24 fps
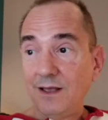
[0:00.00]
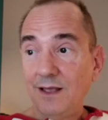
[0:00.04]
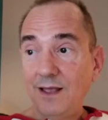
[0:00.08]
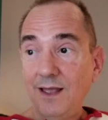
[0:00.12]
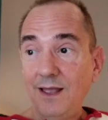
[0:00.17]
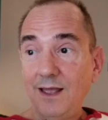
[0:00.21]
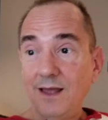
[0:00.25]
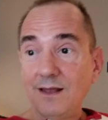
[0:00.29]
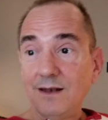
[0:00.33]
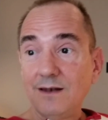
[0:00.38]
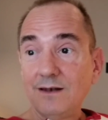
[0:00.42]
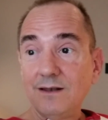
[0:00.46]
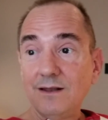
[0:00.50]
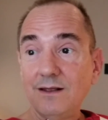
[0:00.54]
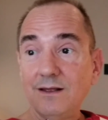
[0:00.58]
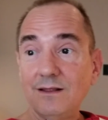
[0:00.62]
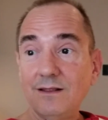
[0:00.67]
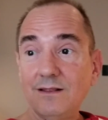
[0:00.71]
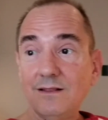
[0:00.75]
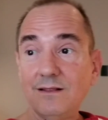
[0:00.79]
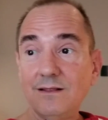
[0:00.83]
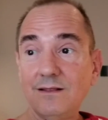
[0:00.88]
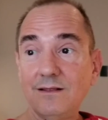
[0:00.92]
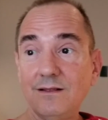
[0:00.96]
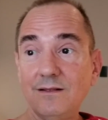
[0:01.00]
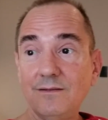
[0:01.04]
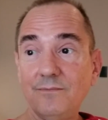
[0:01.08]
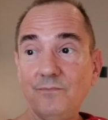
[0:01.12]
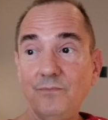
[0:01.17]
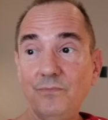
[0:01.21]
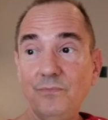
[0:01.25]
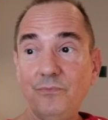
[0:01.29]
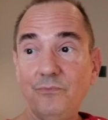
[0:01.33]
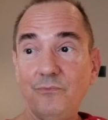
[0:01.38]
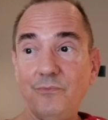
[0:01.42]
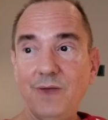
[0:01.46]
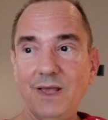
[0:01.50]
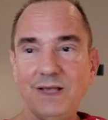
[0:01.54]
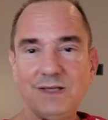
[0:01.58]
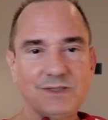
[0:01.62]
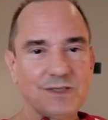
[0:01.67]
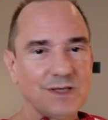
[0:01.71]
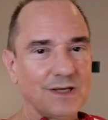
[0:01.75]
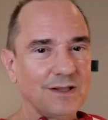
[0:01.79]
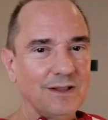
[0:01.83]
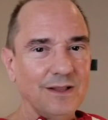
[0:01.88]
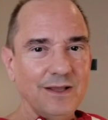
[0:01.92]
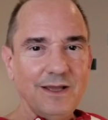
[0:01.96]
And
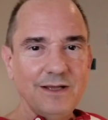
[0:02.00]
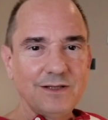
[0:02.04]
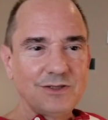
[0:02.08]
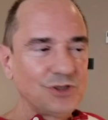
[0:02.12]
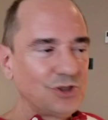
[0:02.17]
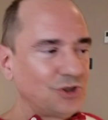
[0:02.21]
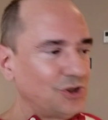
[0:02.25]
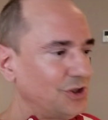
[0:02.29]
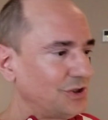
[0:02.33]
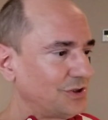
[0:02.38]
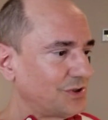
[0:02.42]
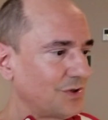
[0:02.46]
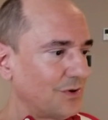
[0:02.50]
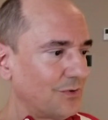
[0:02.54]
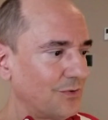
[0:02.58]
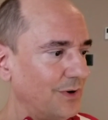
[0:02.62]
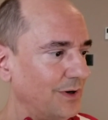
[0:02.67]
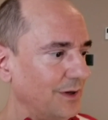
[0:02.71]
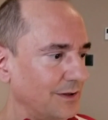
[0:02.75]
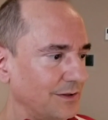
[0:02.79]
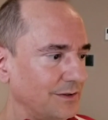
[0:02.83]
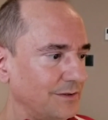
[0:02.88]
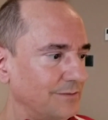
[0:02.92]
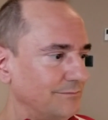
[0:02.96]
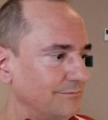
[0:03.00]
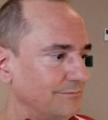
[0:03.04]
basically, it's just a real,